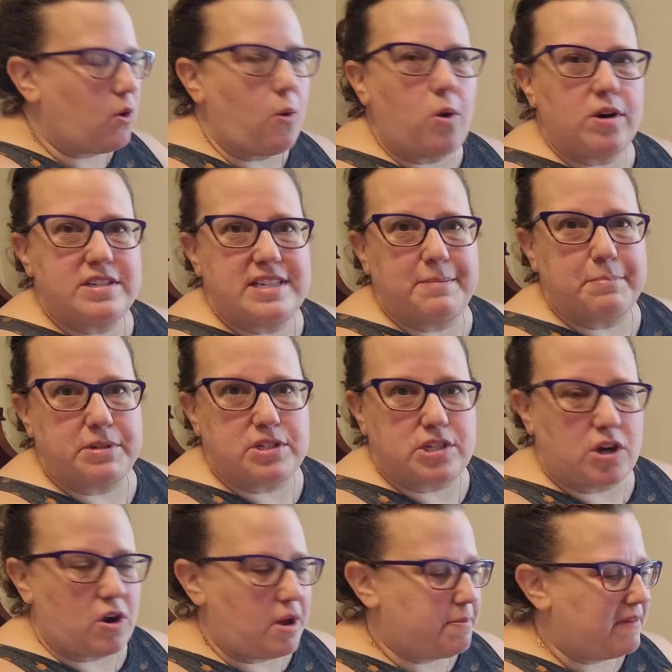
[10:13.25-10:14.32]
or simple
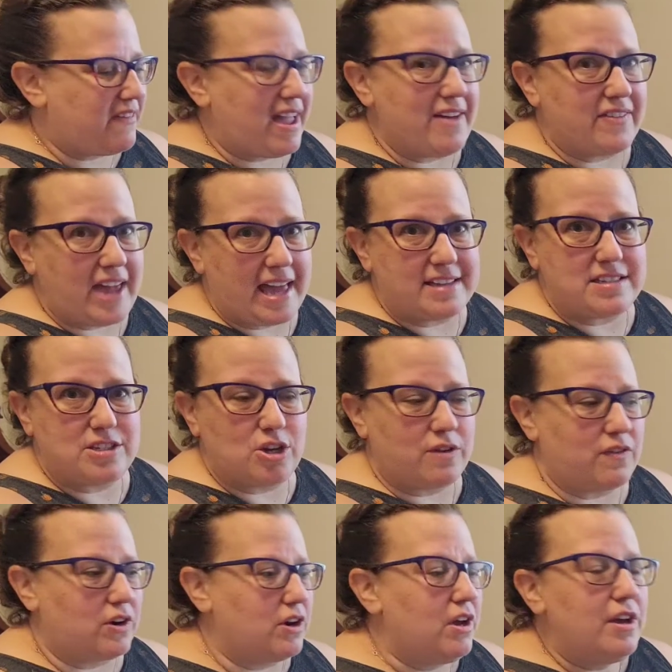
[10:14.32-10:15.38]
syrup if I have guests
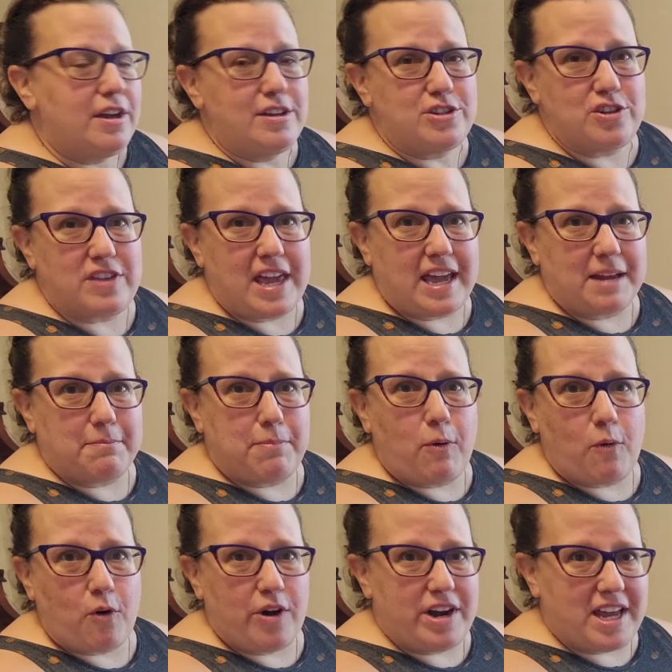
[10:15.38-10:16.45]
over, so they can
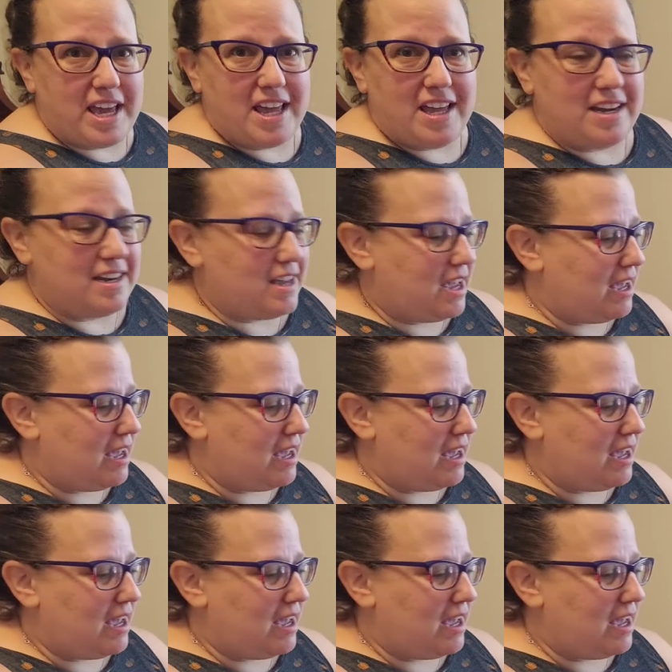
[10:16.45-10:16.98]
pour it in